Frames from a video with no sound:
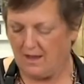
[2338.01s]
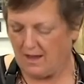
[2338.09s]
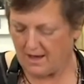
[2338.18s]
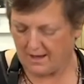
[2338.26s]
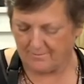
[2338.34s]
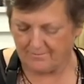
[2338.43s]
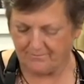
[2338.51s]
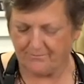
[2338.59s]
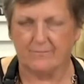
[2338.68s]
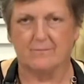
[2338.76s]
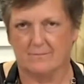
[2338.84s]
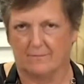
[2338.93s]
Um,
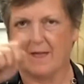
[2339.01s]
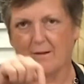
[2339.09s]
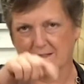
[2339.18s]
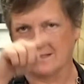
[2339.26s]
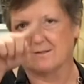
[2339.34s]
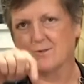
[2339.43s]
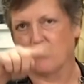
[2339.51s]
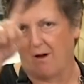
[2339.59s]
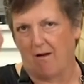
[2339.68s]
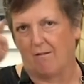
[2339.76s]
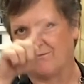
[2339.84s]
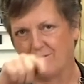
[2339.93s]
that was
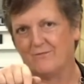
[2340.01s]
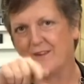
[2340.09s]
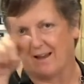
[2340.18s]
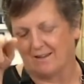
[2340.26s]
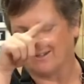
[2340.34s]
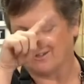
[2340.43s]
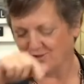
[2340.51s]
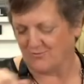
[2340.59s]
twelve. Yeah, could you